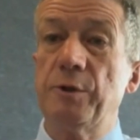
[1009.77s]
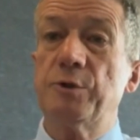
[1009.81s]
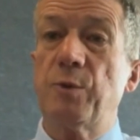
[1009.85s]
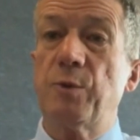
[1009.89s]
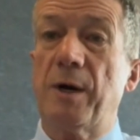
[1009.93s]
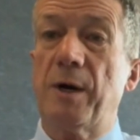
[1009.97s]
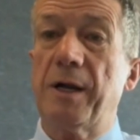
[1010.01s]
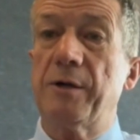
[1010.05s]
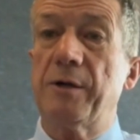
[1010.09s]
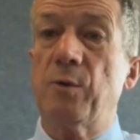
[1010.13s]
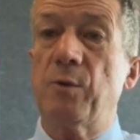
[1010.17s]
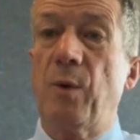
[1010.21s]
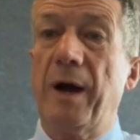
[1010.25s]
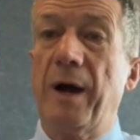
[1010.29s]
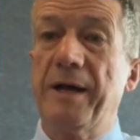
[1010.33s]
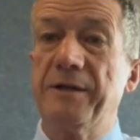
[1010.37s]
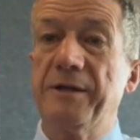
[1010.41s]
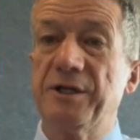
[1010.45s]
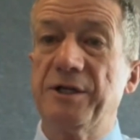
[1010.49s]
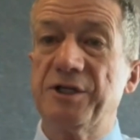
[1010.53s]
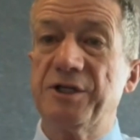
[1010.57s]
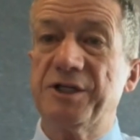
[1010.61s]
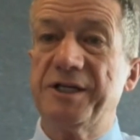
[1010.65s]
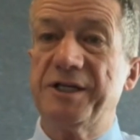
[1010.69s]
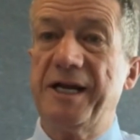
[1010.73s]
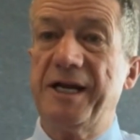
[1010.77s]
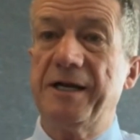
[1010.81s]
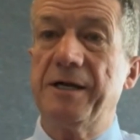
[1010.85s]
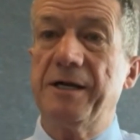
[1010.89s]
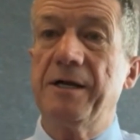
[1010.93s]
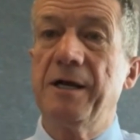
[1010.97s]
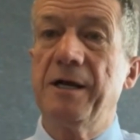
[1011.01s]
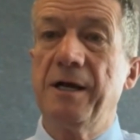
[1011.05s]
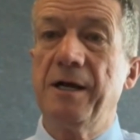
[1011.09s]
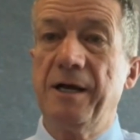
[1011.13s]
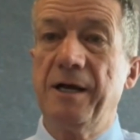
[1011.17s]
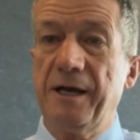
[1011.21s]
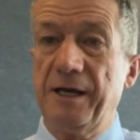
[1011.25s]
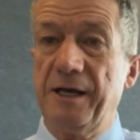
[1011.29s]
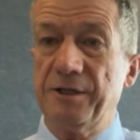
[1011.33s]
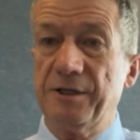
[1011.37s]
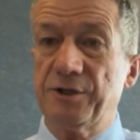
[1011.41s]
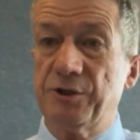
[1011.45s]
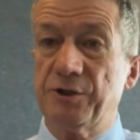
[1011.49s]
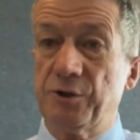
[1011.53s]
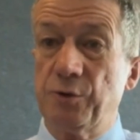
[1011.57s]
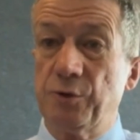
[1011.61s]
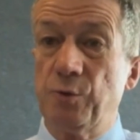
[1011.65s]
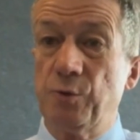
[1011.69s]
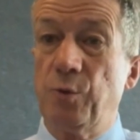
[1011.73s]
and there is one underway in the Senate
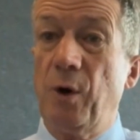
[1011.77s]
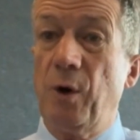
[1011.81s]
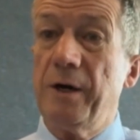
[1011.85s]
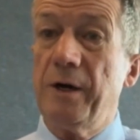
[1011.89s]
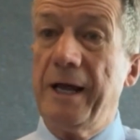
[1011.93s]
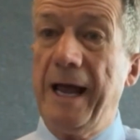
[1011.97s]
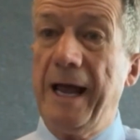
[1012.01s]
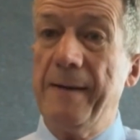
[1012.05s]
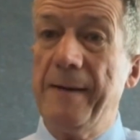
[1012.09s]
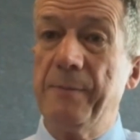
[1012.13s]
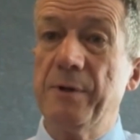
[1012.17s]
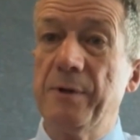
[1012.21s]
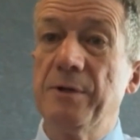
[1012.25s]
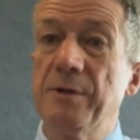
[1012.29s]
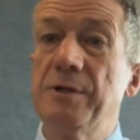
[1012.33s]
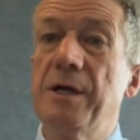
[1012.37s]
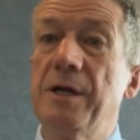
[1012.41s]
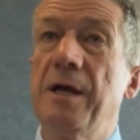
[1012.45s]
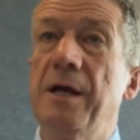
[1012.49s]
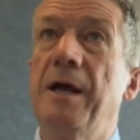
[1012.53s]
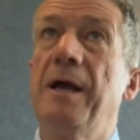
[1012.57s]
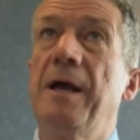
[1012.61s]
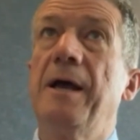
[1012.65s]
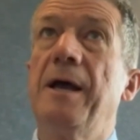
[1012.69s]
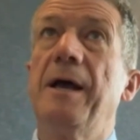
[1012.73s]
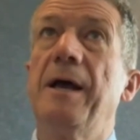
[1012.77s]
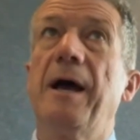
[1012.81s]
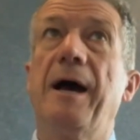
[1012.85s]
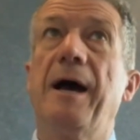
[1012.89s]
as to what happened